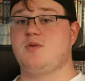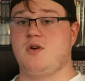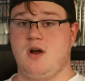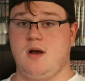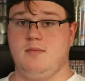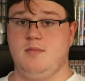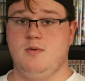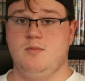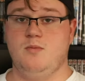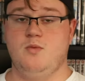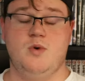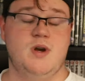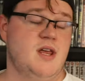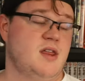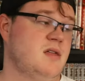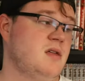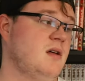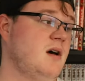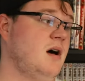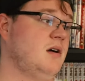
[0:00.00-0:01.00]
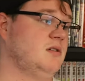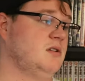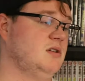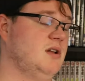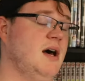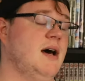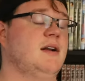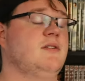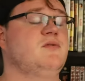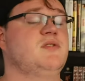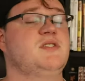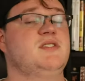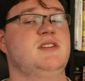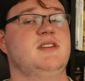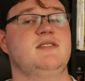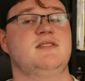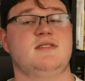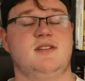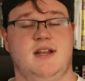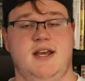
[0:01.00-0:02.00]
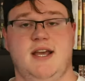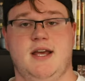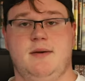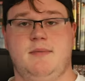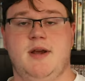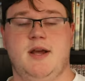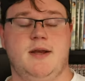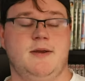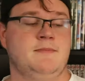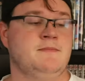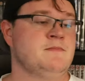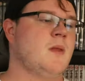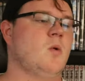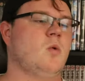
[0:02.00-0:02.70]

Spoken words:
problem with a lot of seasonal anime,